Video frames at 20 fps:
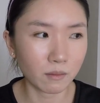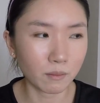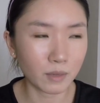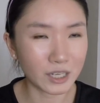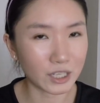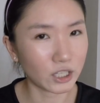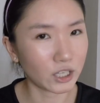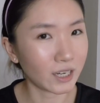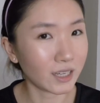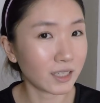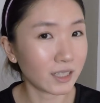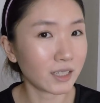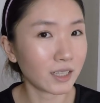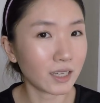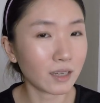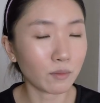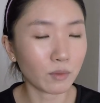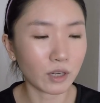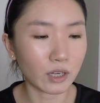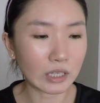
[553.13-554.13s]
purchased
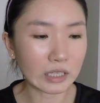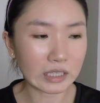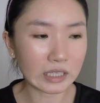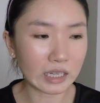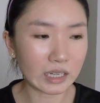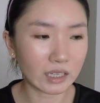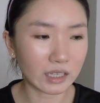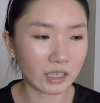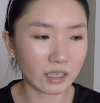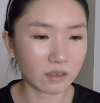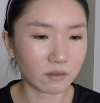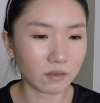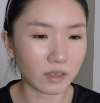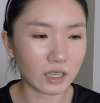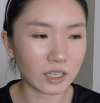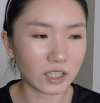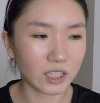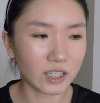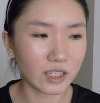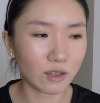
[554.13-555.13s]
it because
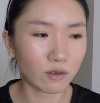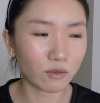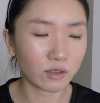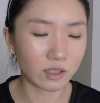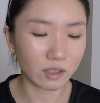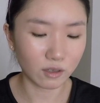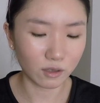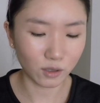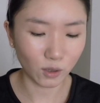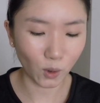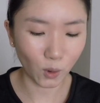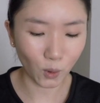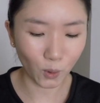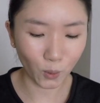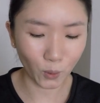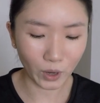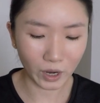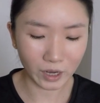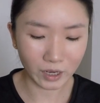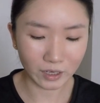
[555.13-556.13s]
it just looked
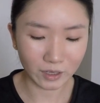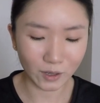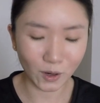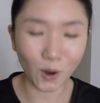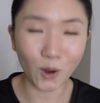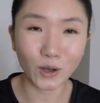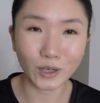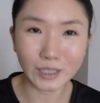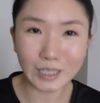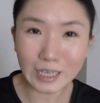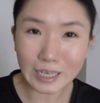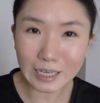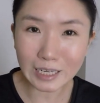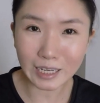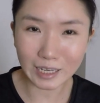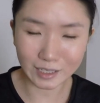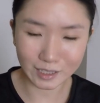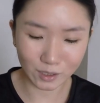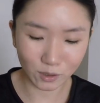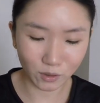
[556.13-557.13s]
so
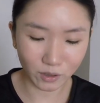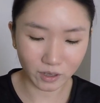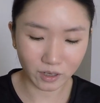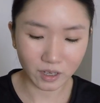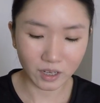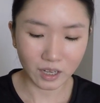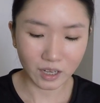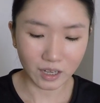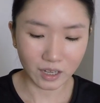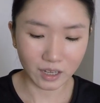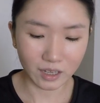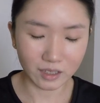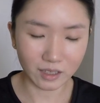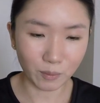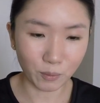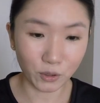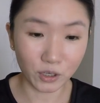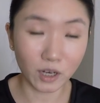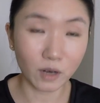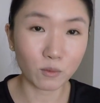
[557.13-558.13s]
corny, as though the
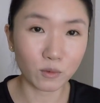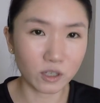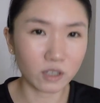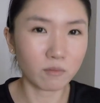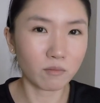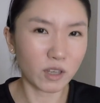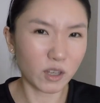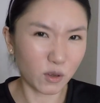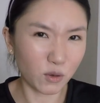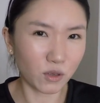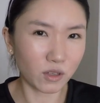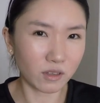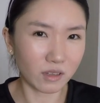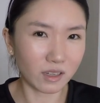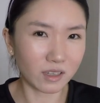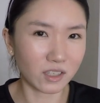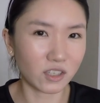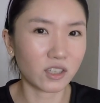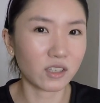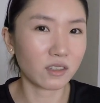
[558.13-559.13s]
product wouldn't be good.
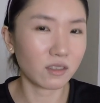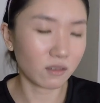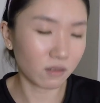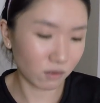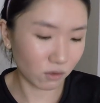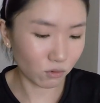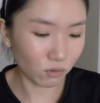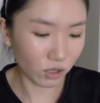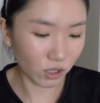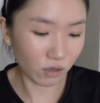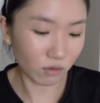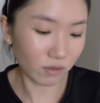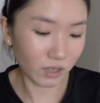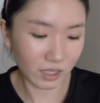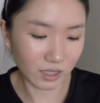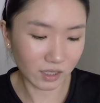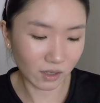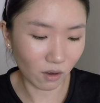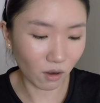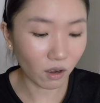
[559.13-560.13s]
It's just too cute,
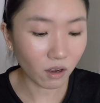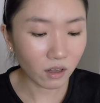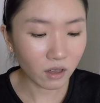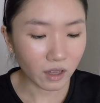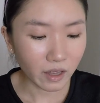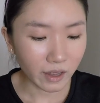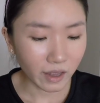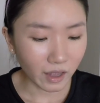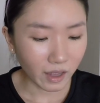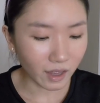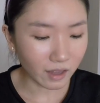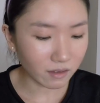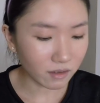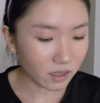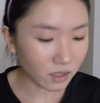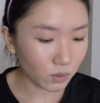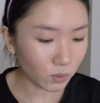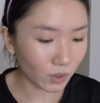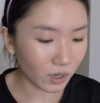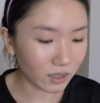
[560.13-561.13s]
that's all. And
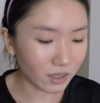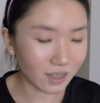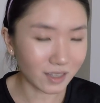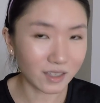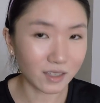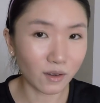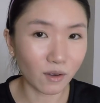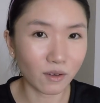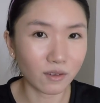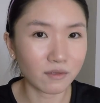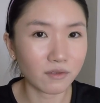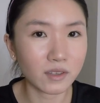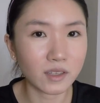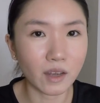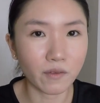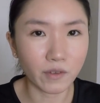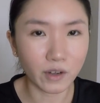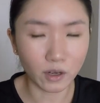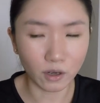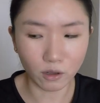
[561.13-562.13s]
this one is called
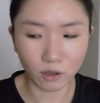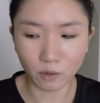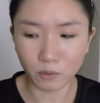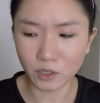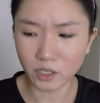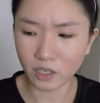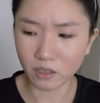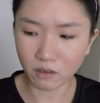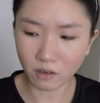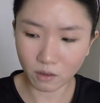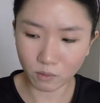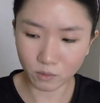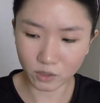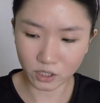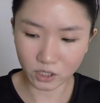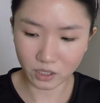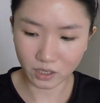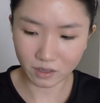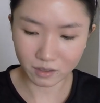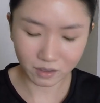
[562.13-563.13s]
7 o'clock, which I thought
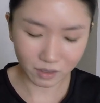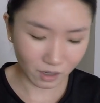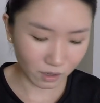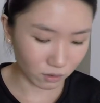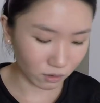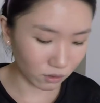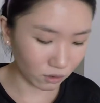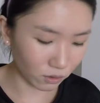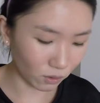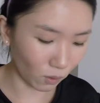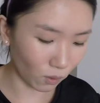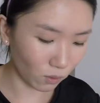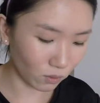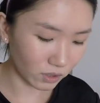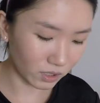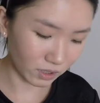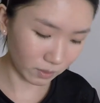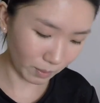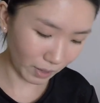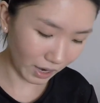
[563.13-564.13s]
was just so
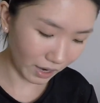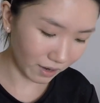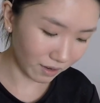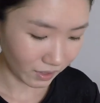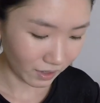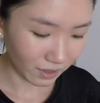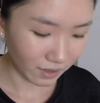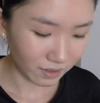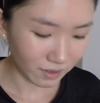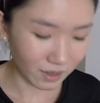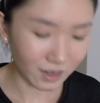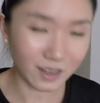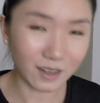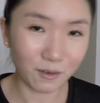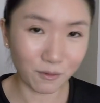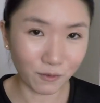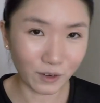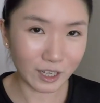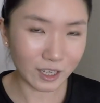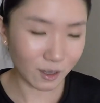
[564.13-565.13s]
smart in
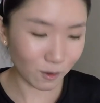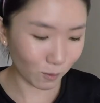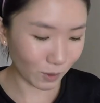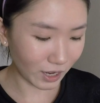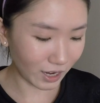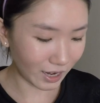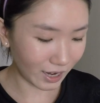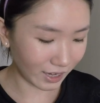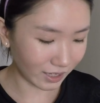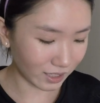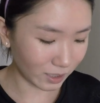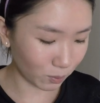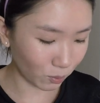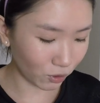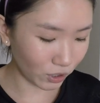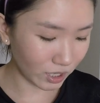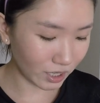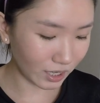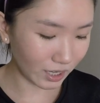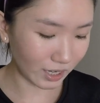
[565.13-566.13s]
a funny way. Like, it's
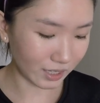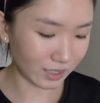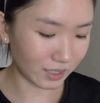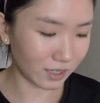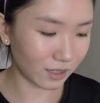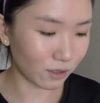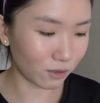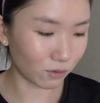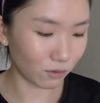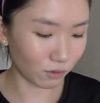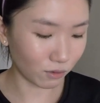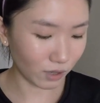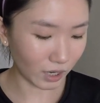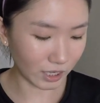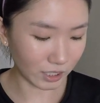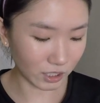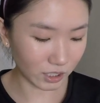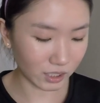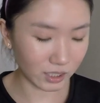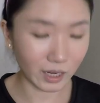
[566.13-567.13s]
pretty classy too.
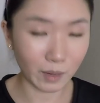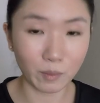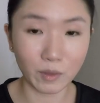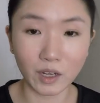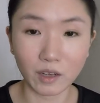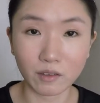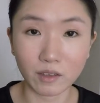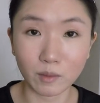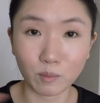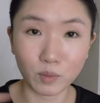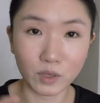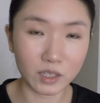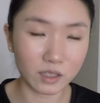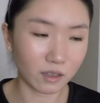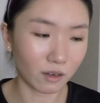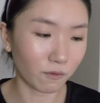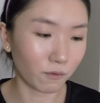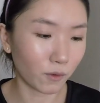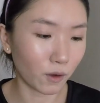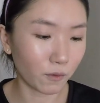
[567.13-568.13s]
I just tapped out the piece
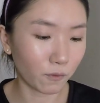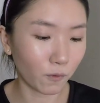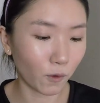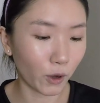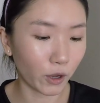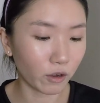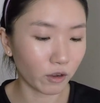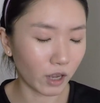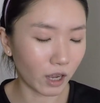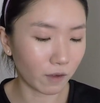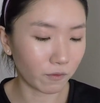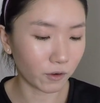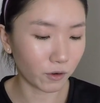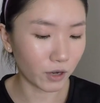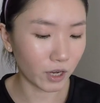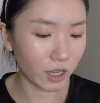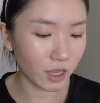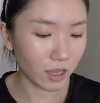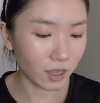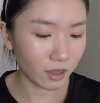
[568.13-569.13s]
of foil
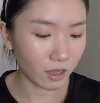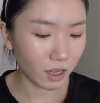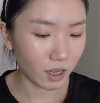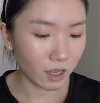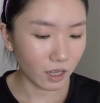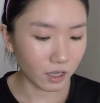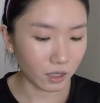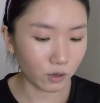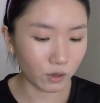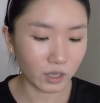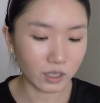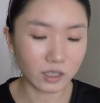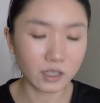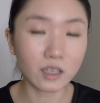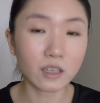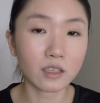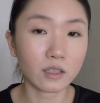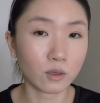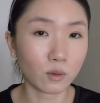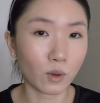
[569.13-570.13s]
covering it. You can
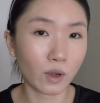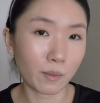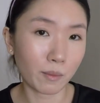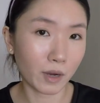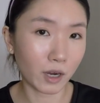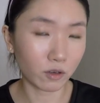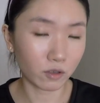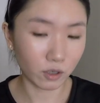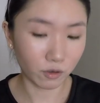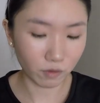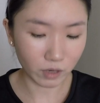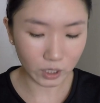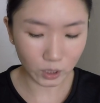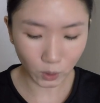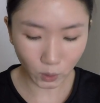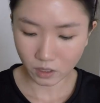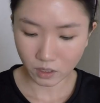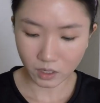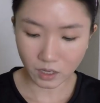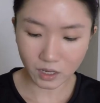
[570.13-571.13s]
see it's quite powdery
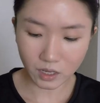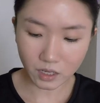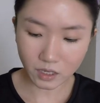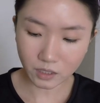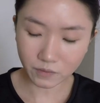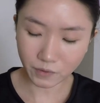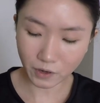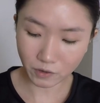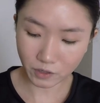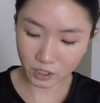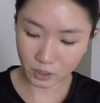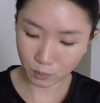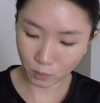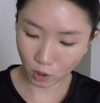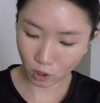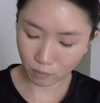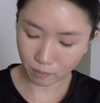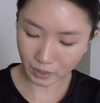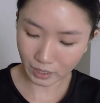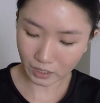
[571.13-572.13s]
though. It is very
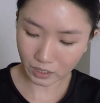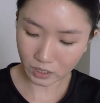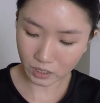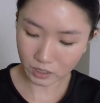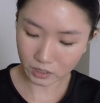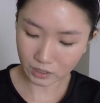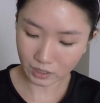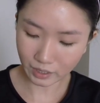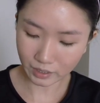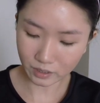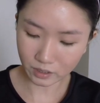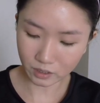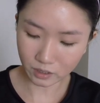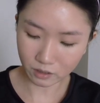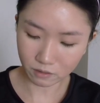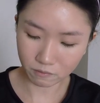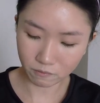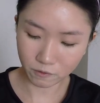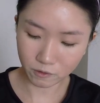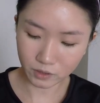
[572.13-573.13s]
small, but it is like
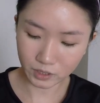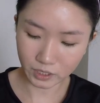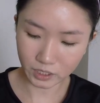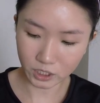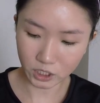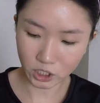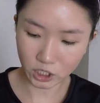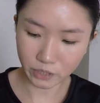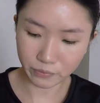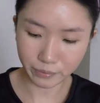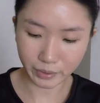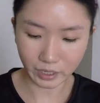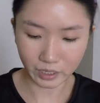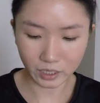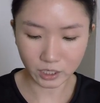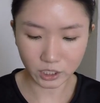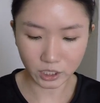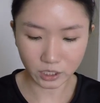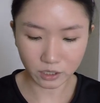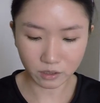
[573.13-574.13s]
feels like a cheap
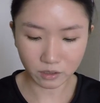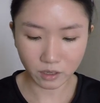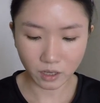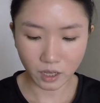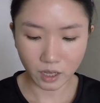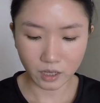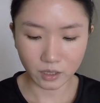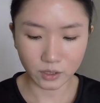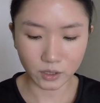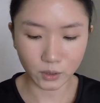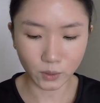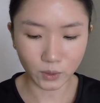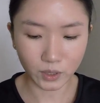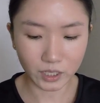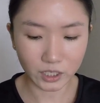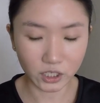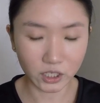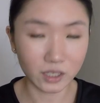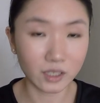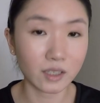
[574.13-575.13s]
packaging. So
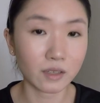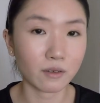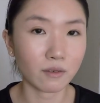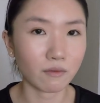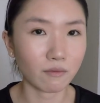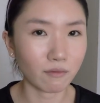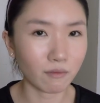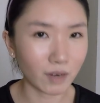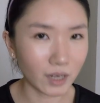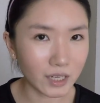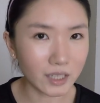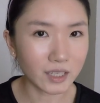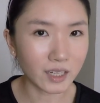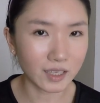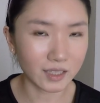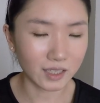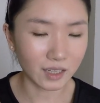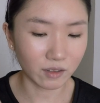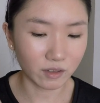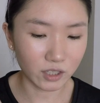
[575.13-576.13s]
let's just really
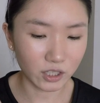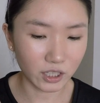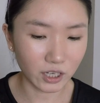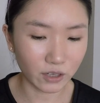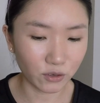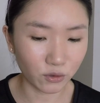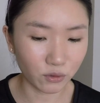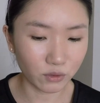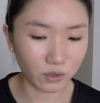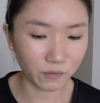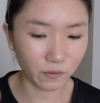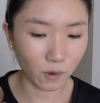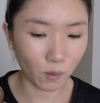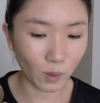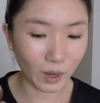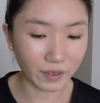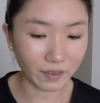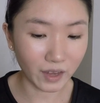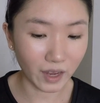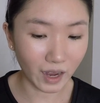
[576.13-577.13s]
test out the shadows for
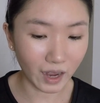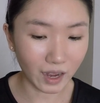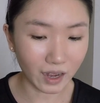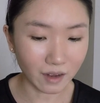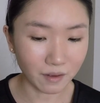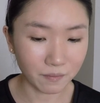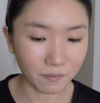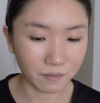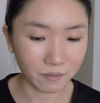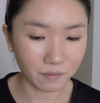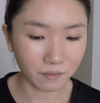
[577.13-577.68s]
what they are.